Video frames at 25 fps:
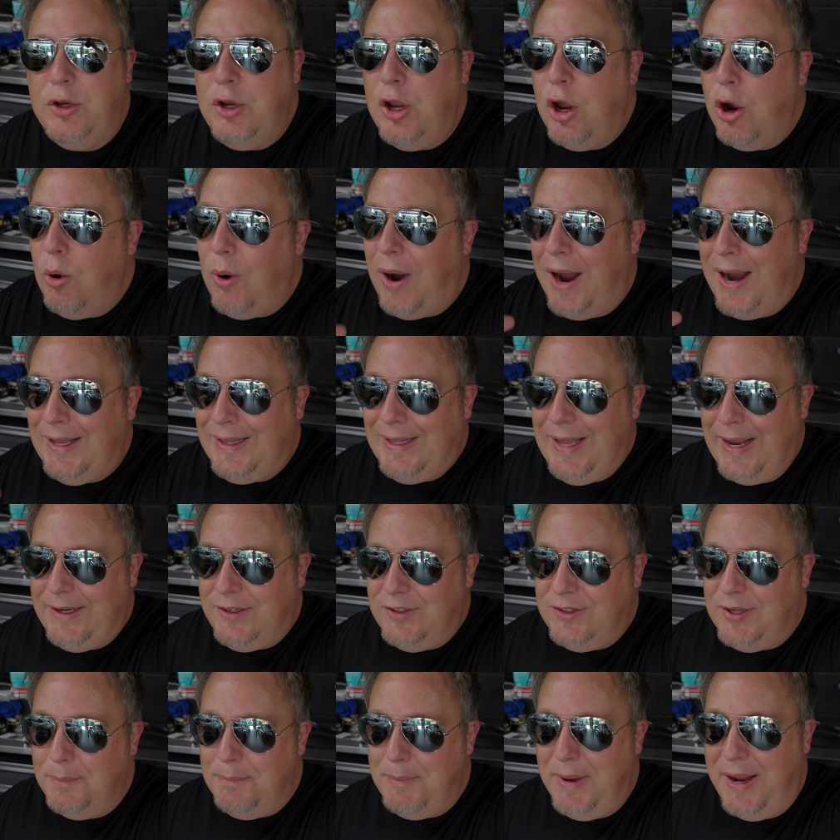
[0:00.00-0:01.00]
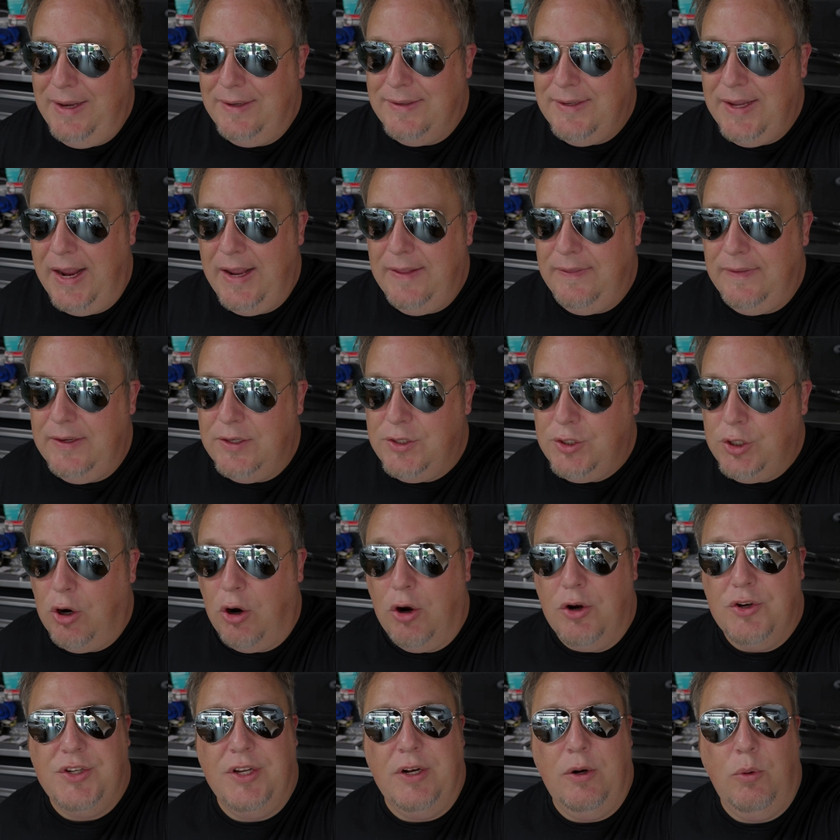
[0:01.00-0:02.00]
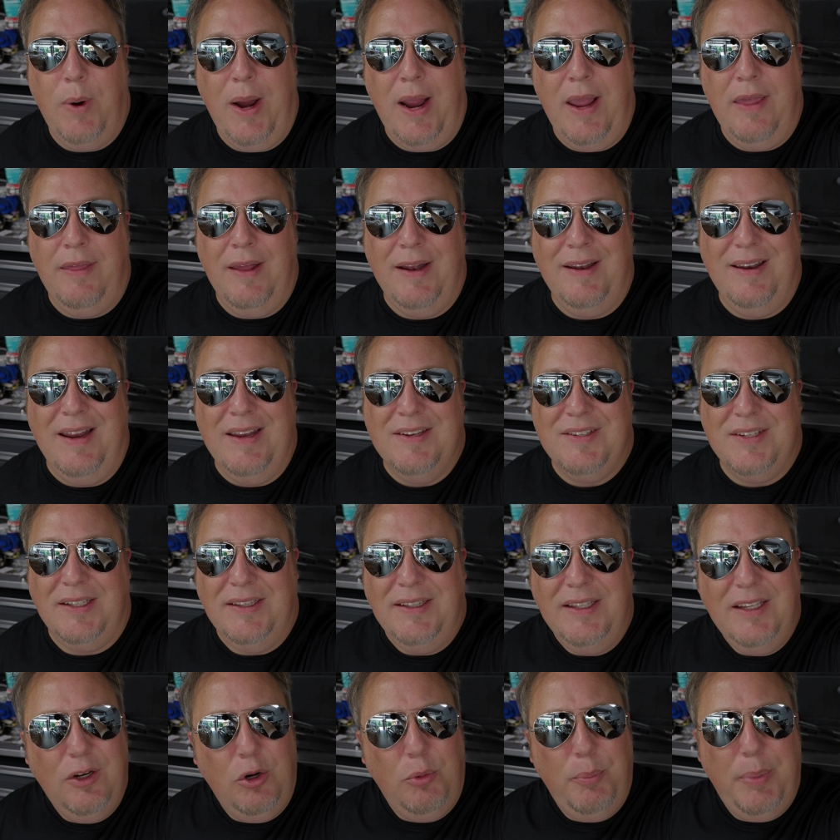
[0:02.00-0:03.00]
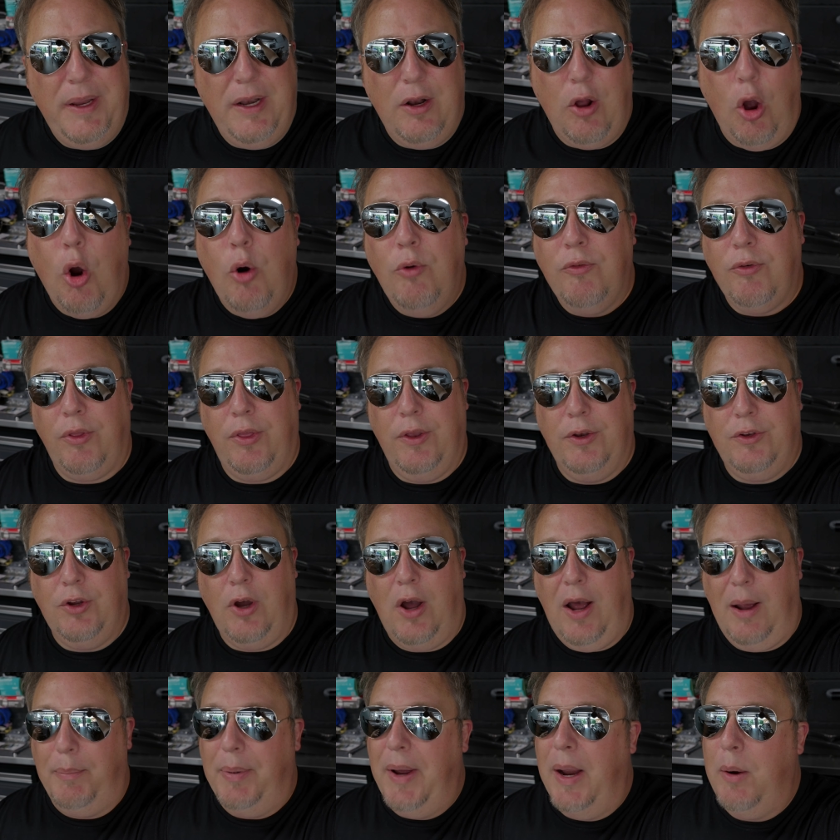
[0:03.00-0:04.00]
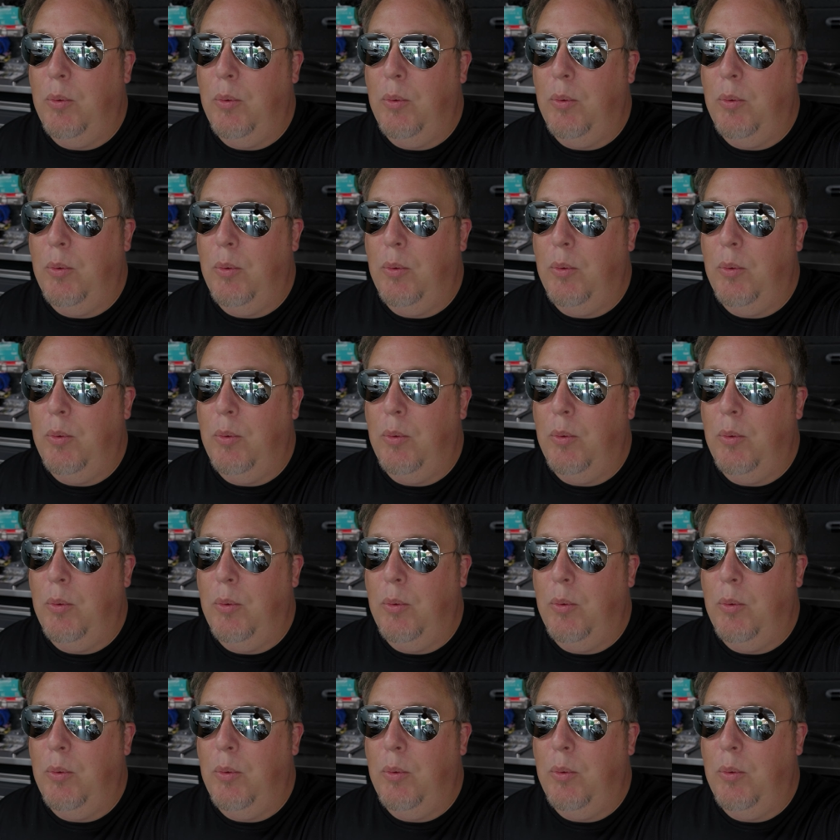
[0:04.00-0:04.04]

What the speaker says: you know I like to maintain these cars in a way that is a little bit over the top.